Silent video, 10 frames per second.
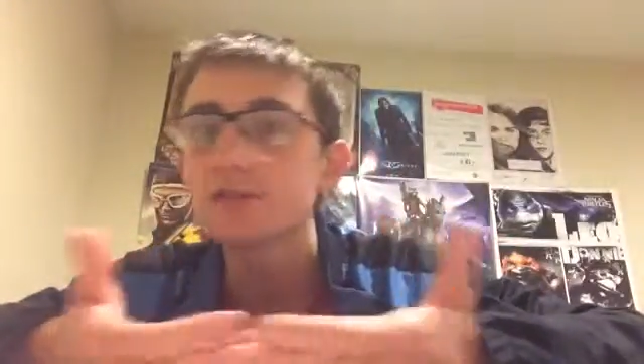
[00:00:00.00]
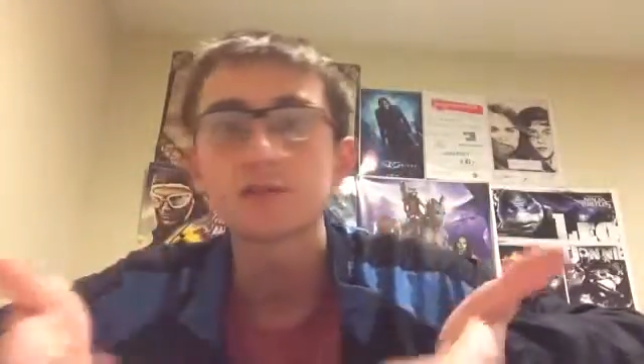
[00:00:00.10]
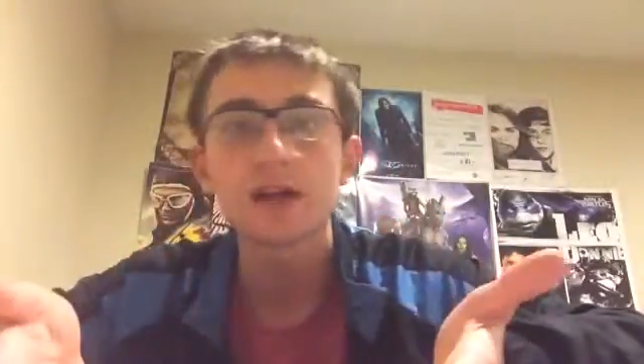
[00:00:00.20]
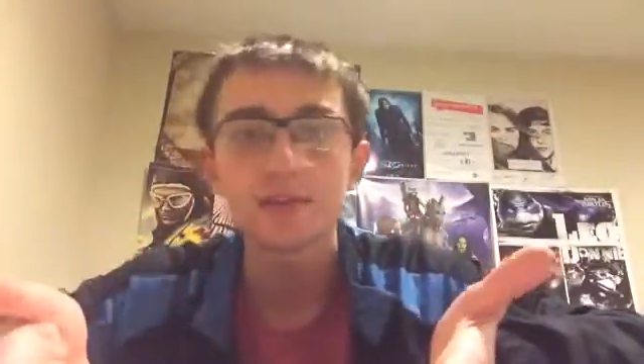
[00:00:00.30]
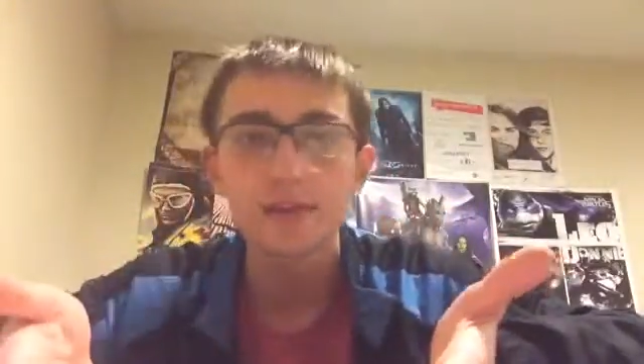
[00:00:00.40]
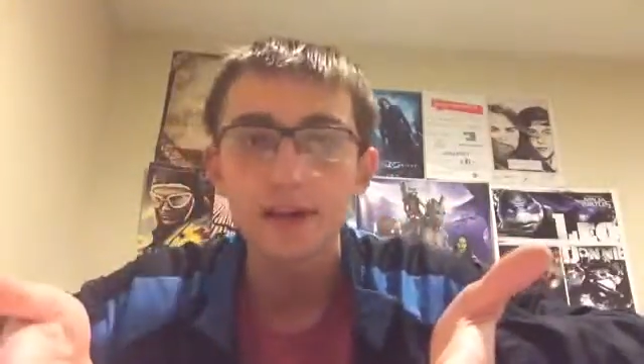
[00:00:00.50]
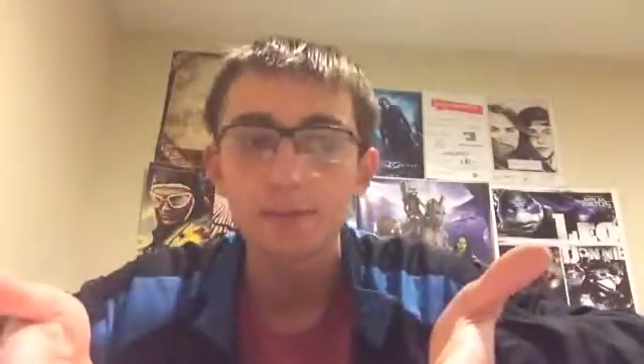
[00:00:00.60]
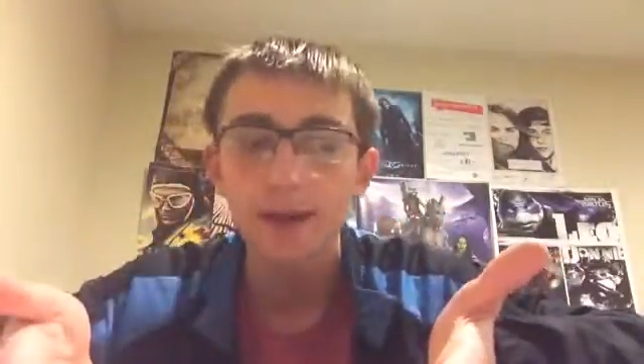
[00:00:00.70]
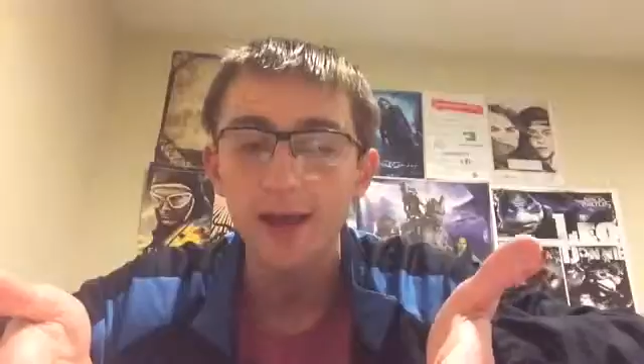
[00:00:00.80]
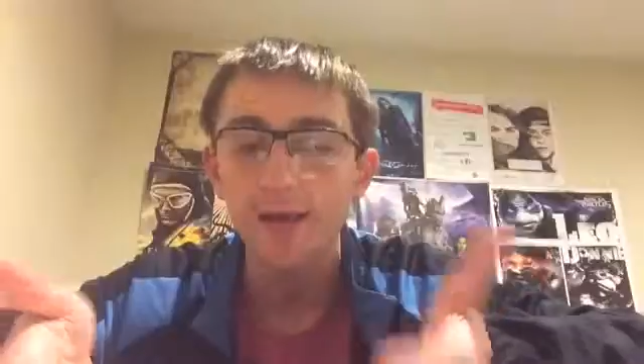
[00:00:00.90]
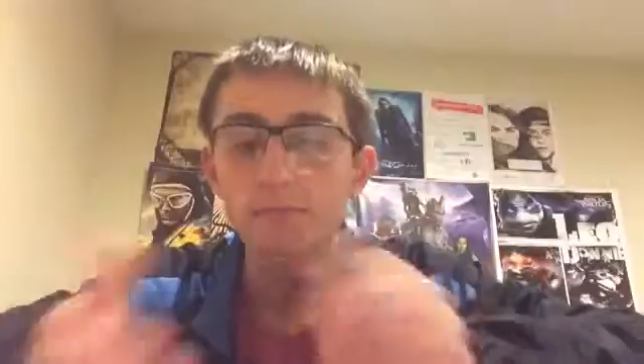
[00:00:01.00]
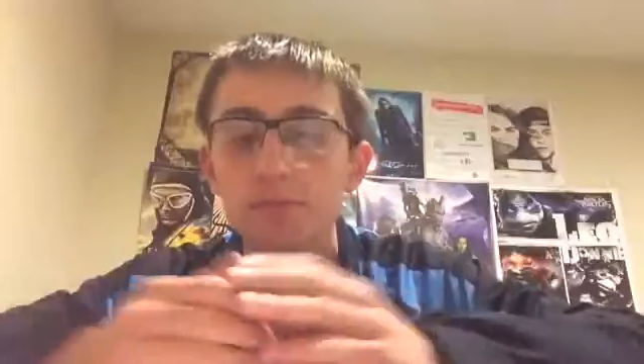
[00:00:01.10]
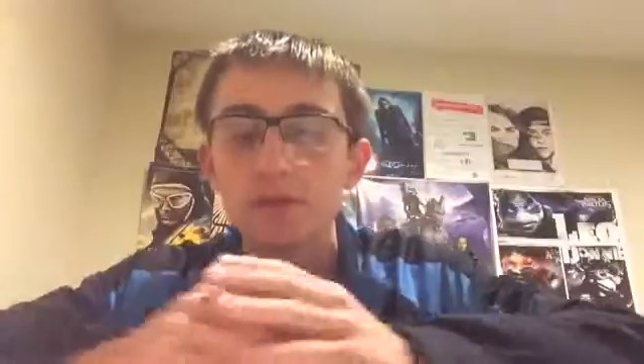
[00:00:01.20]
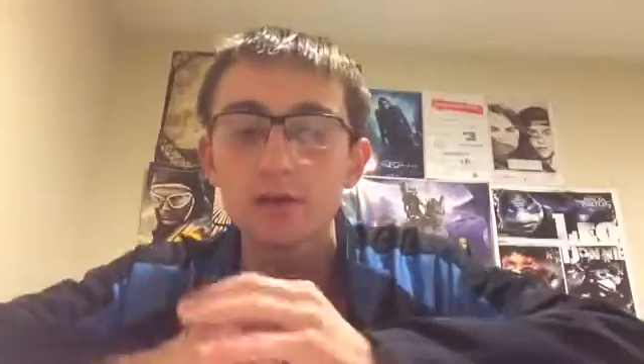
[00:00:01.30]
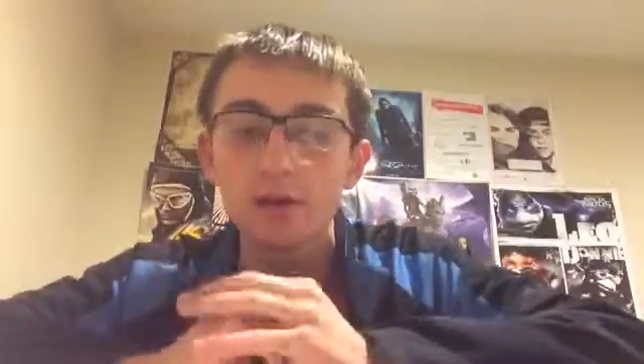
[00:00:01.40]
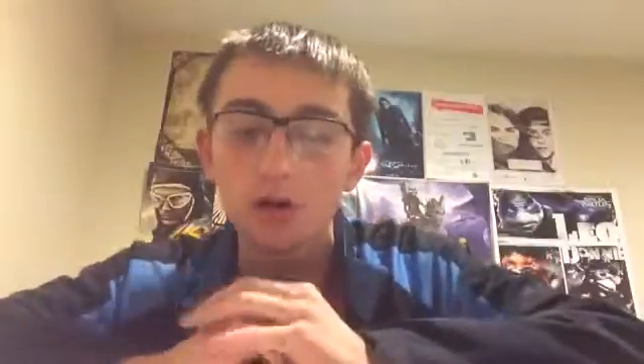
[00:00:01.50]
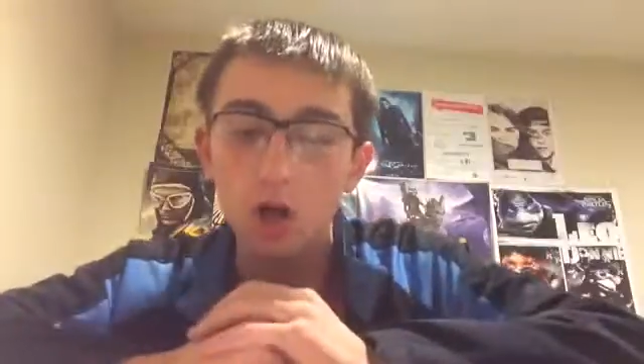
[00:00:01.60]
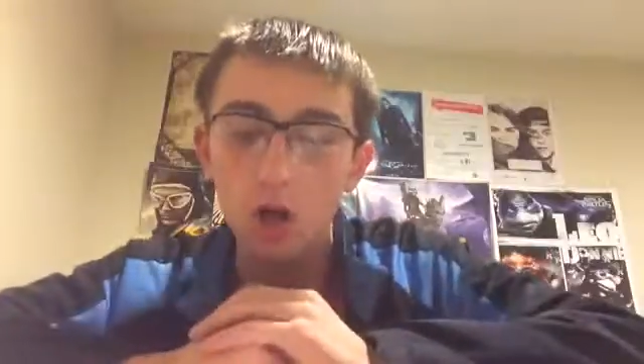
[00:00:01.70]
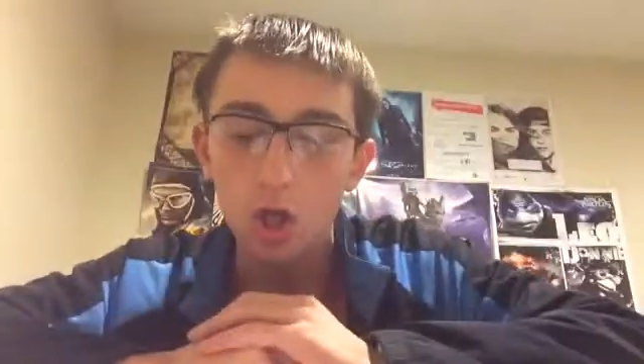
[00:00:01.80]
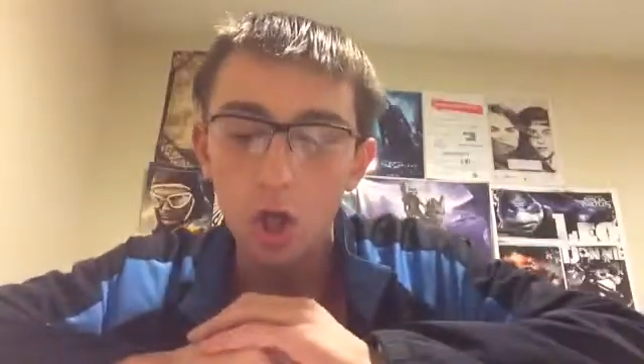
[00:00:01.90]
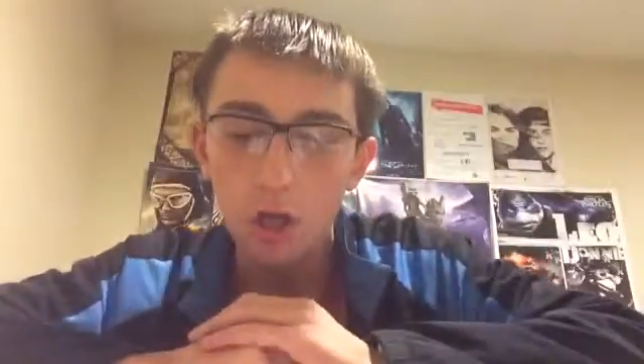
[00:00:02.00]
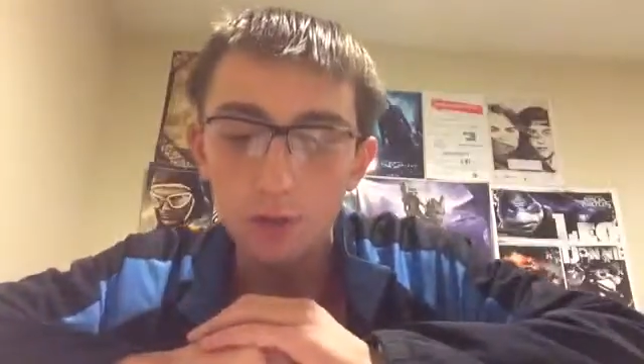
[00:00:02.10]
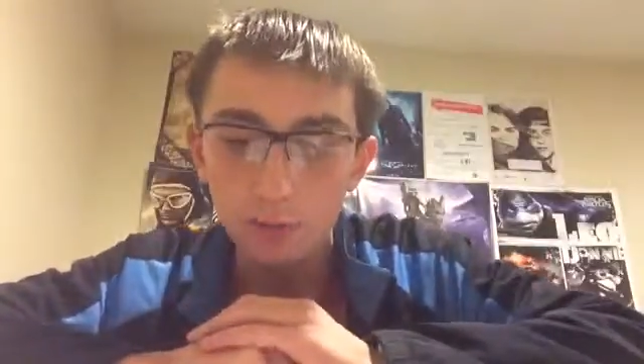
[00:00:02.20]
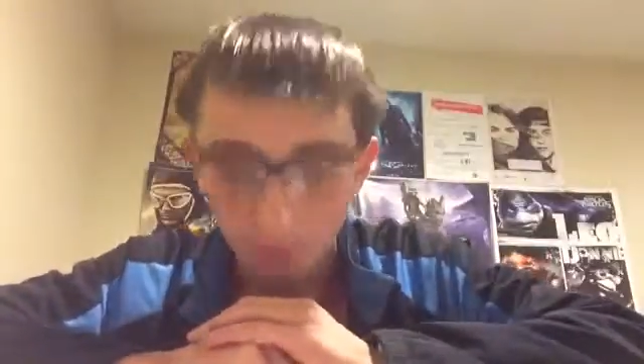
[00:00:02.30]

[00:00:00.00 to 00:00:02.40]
it's not that bad. The